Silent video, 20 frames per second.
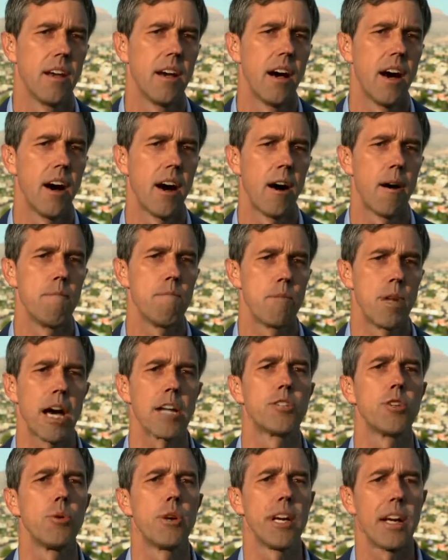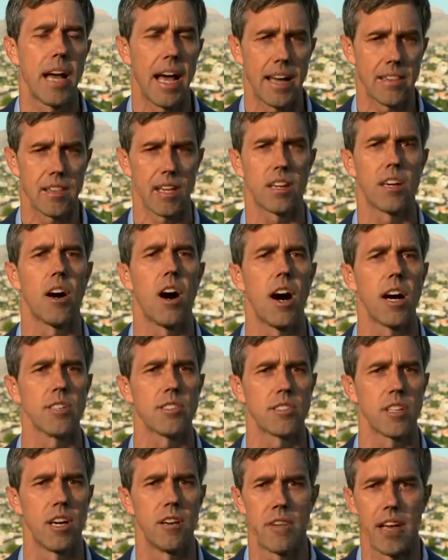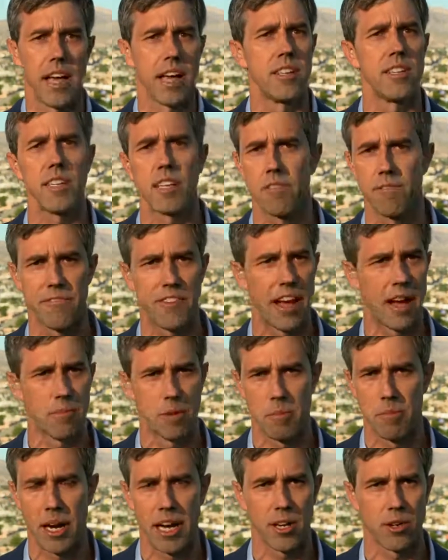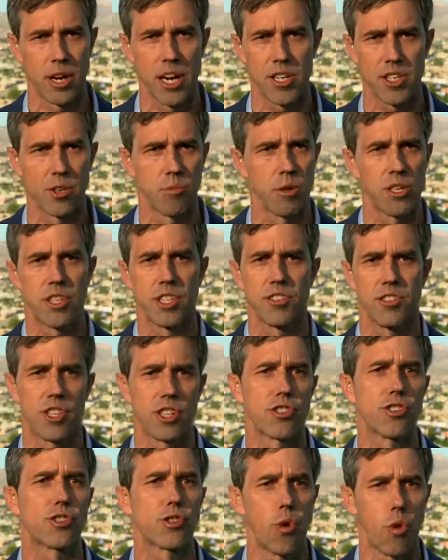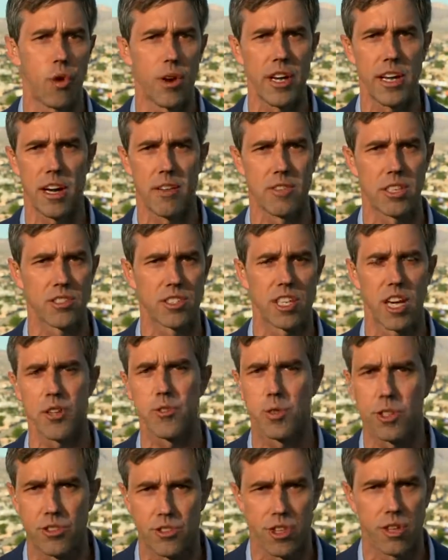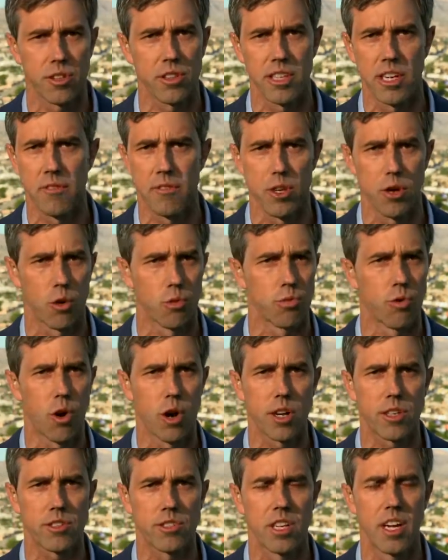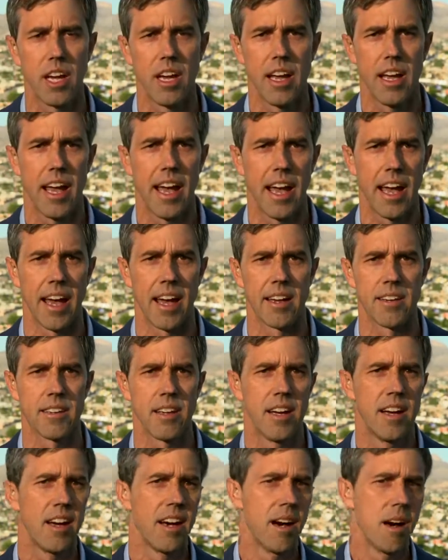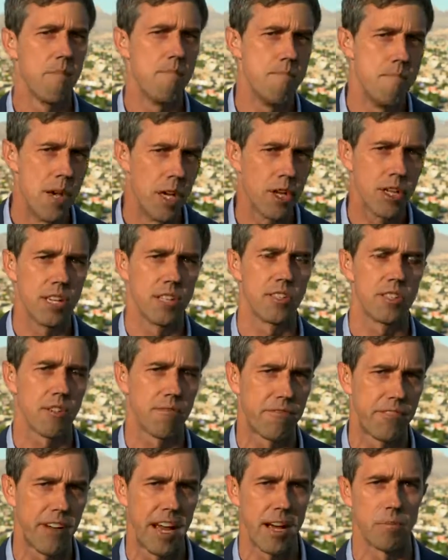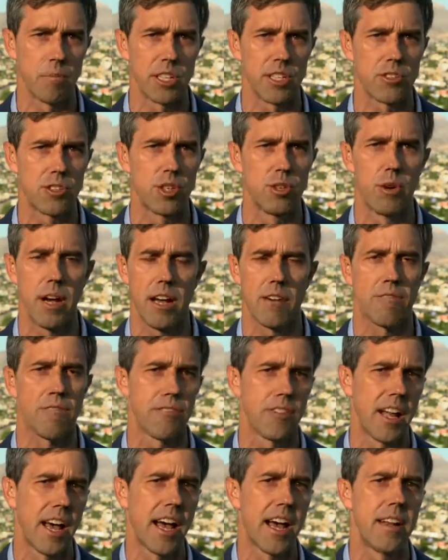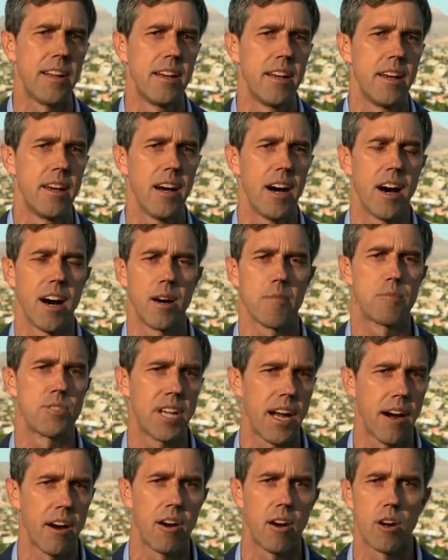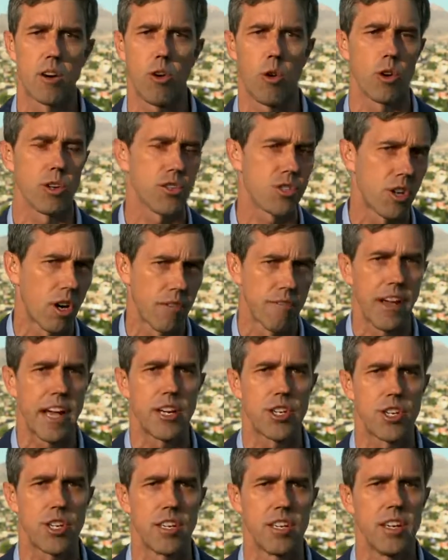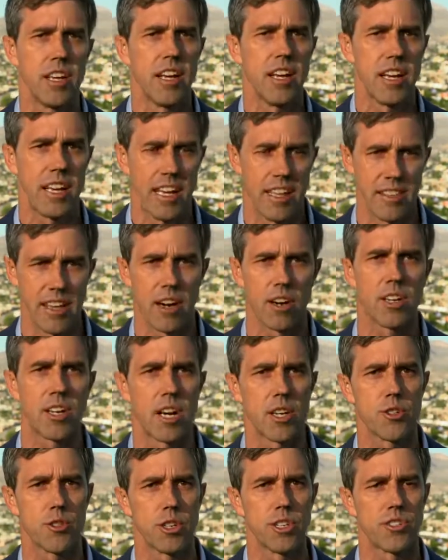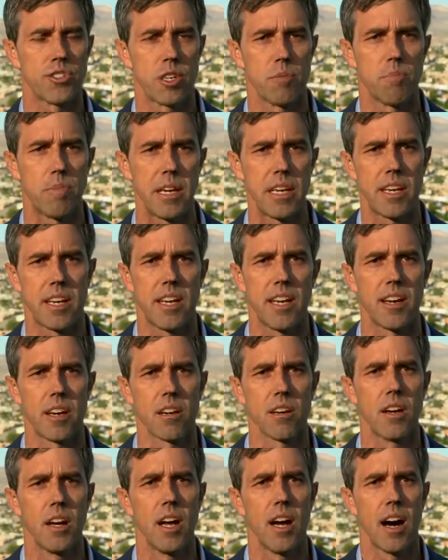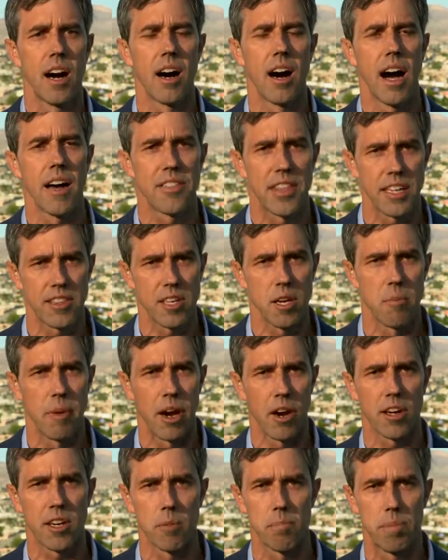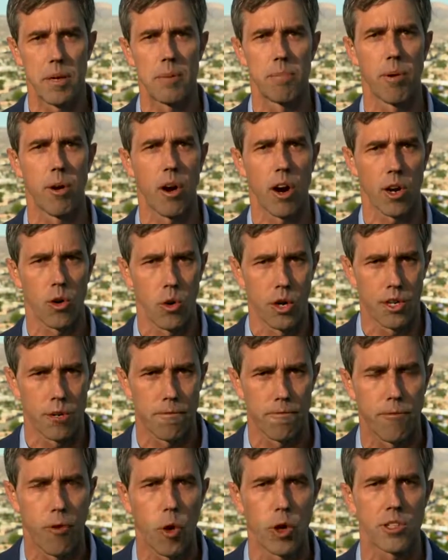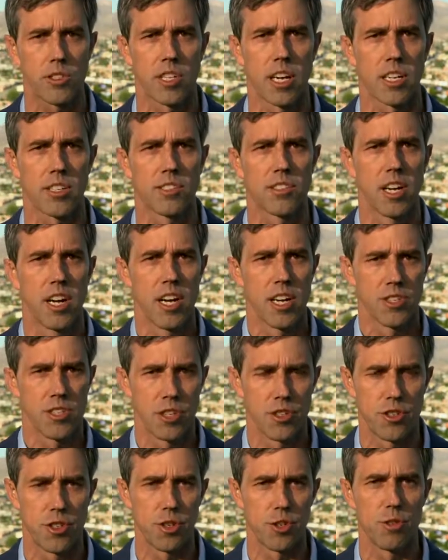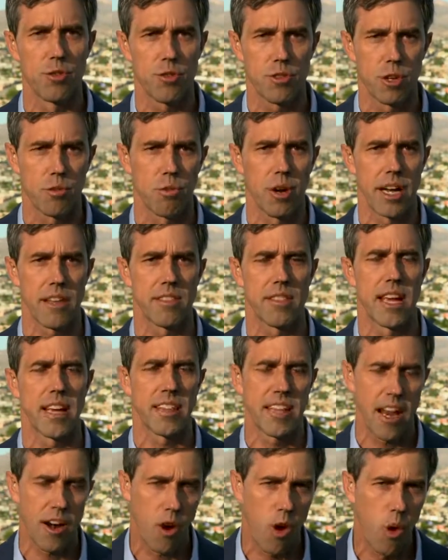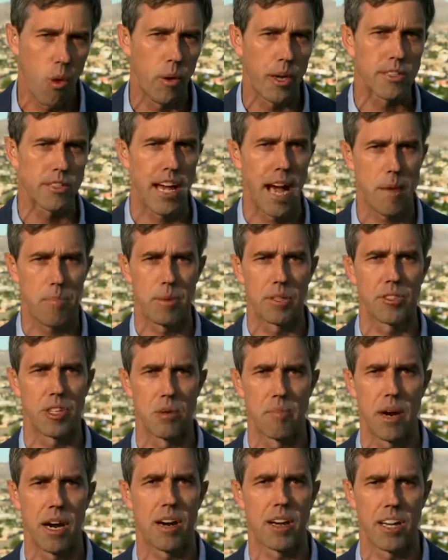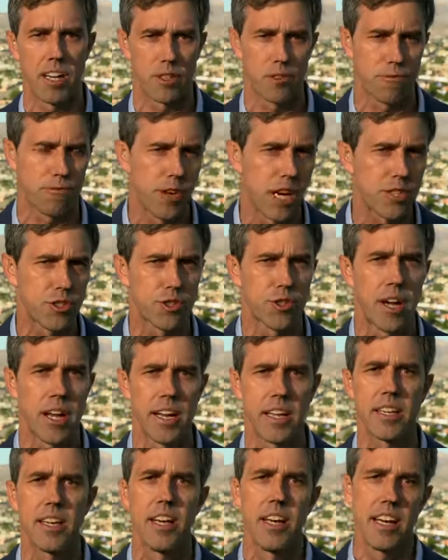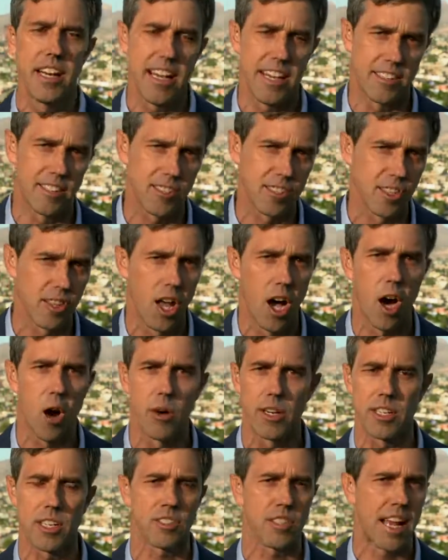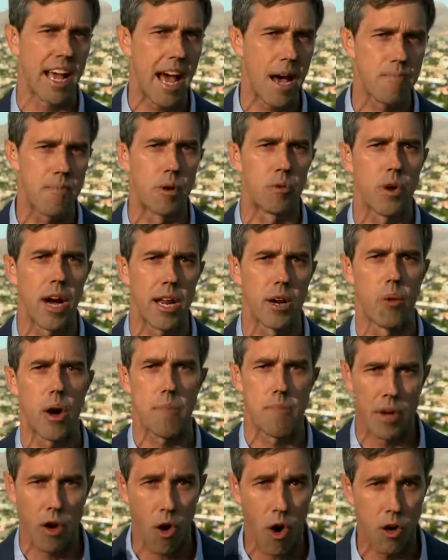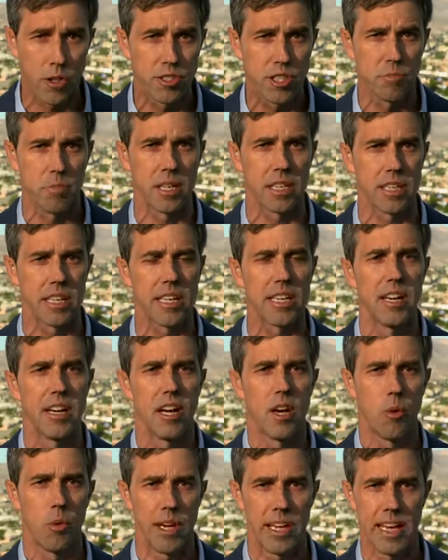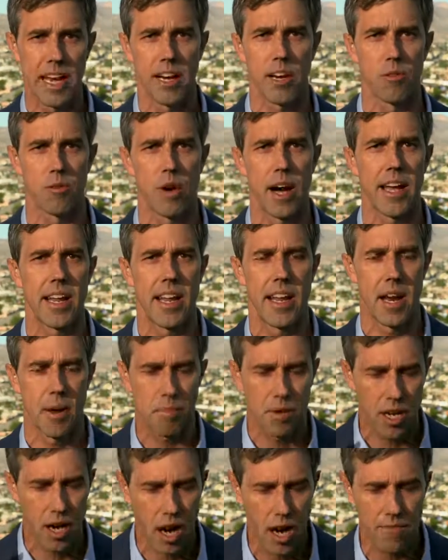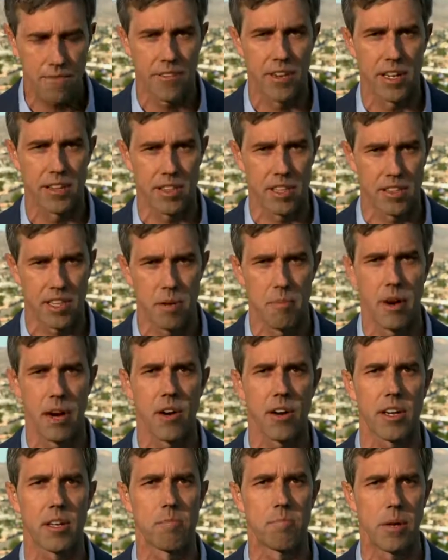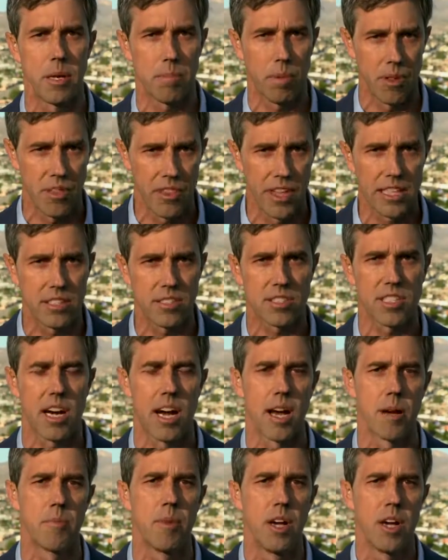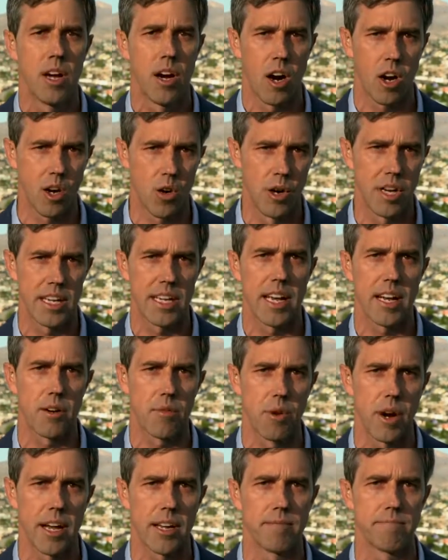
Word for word: Um, not do it at the cost of ending family migration, which is the story of this country, certainly of the O'Rourke's and millions of families who have fled uh, terror or starvation in their countries to be here. Uh, I think the American people are going to force us to do the right thing. That always happens in America. Mm -hmm. It's frustrating, it's slow, it doesn't happen right away, but ultimately we get it right, and I'm confident that the American people this time are going to get it right.